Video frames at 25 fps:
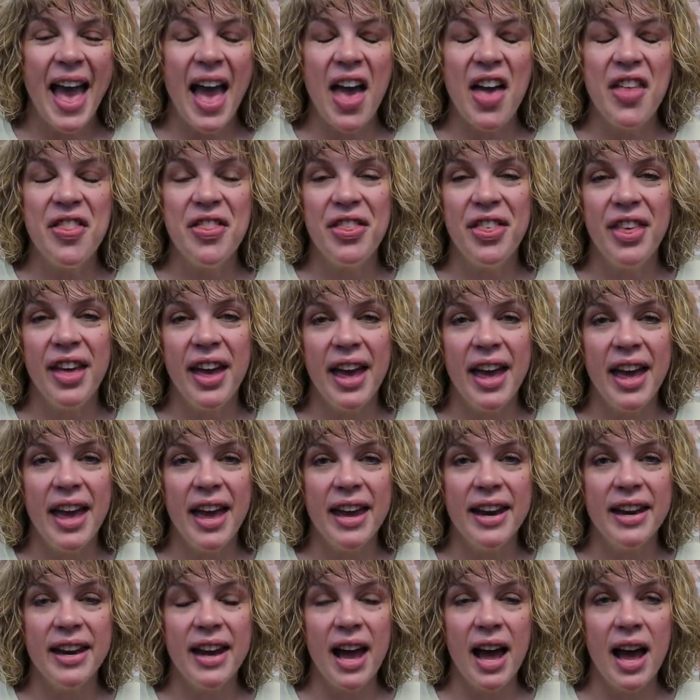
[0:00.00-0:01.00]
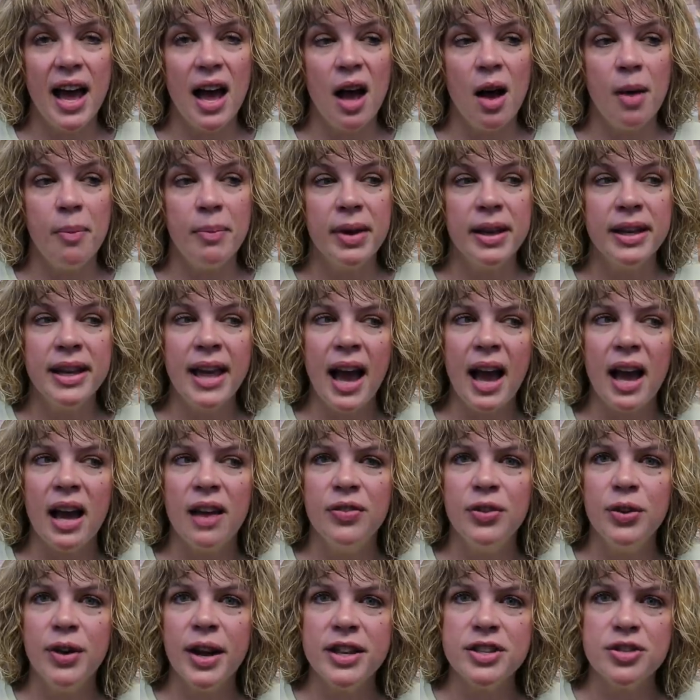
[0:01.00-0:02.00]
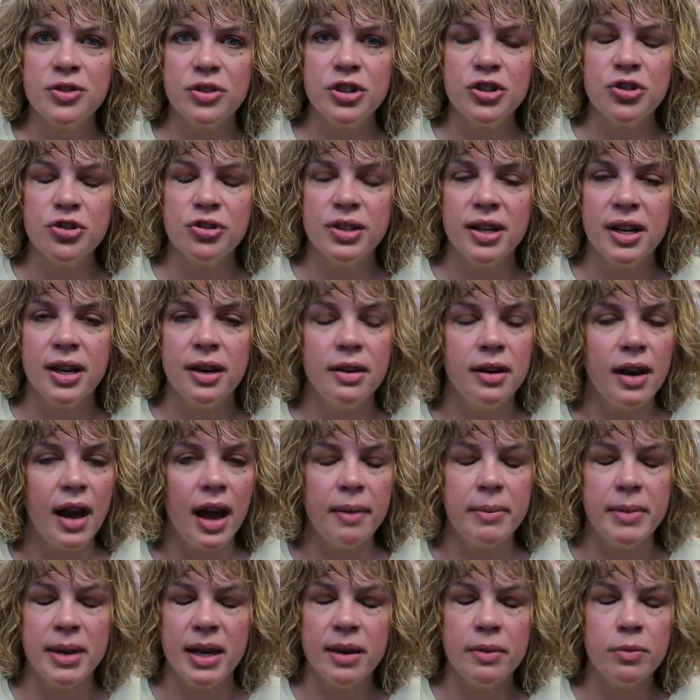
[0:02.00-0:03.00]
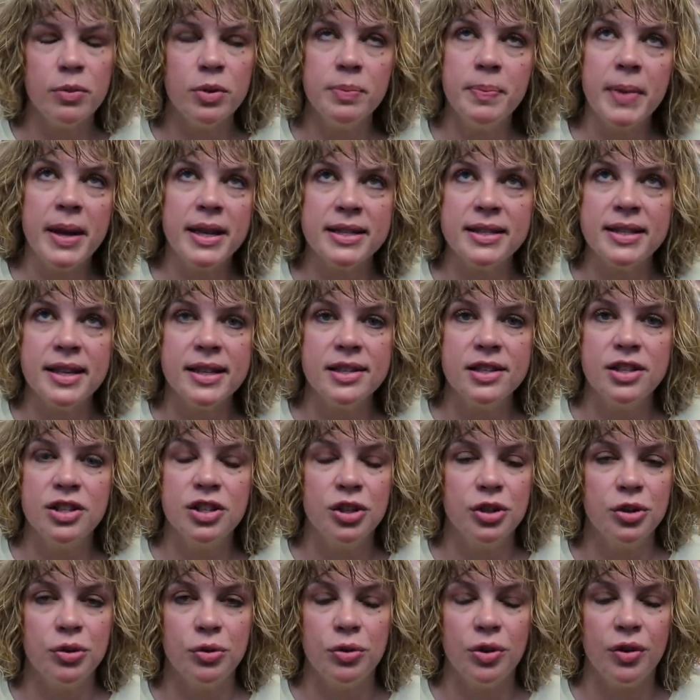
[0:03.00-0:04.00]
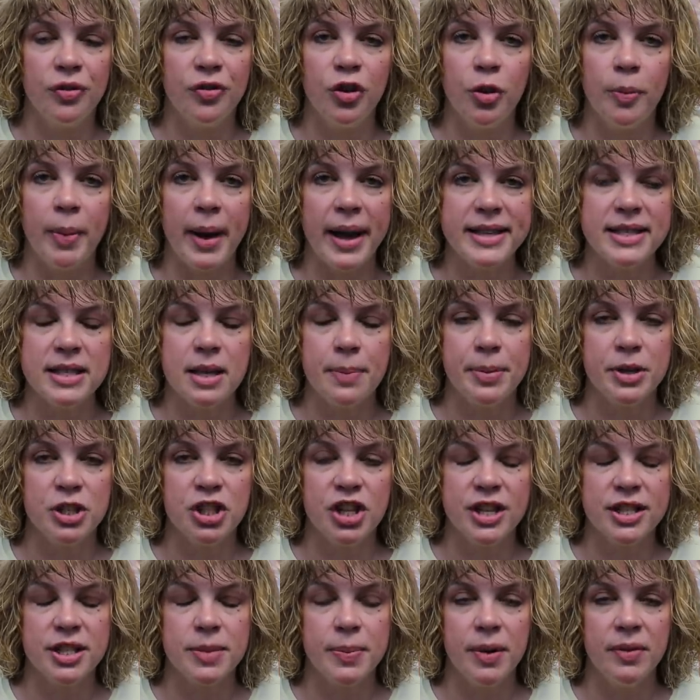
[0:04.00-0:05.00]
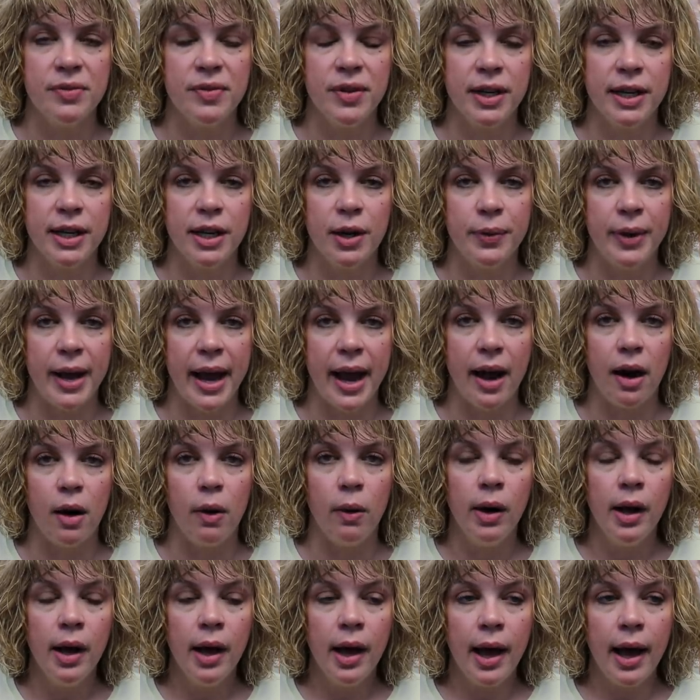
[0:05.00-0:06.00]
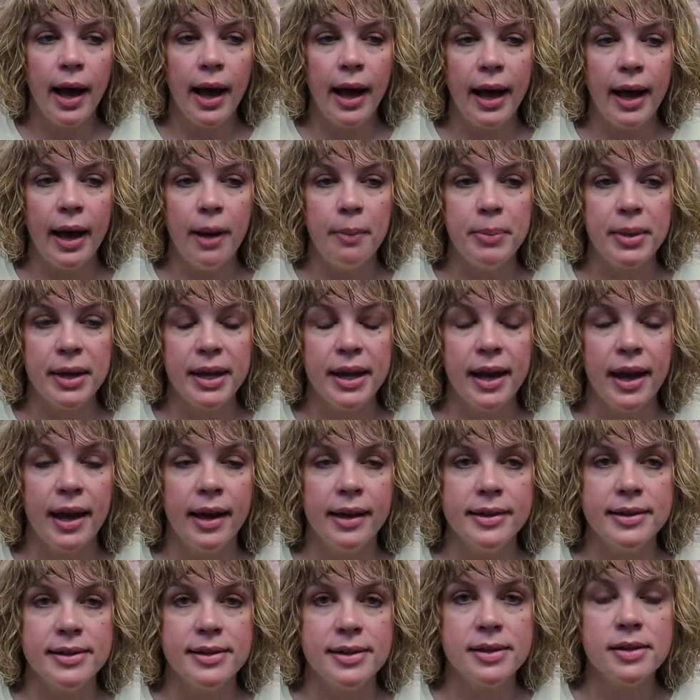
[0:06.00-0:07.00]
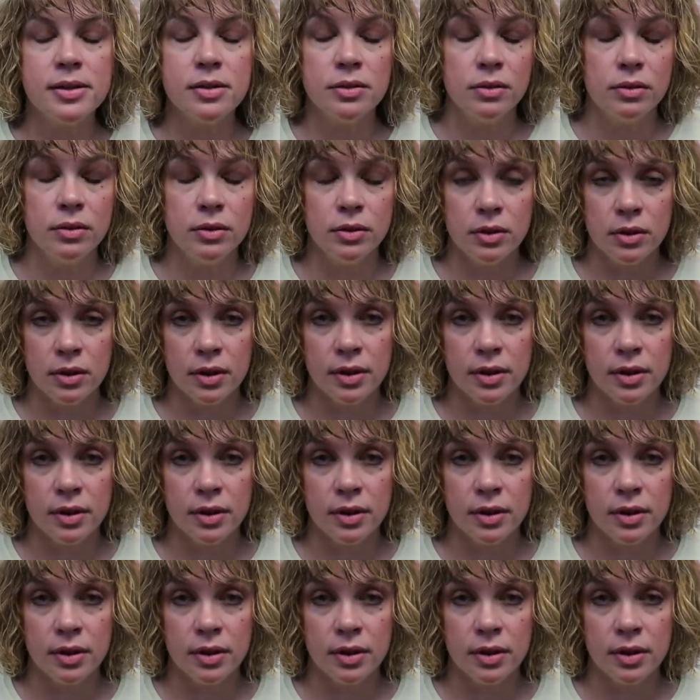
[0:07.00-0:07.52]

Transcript: And then, um, yeah, if you guys are interested in, I mean, it would make sense to do the full bicep adjustment video now um, because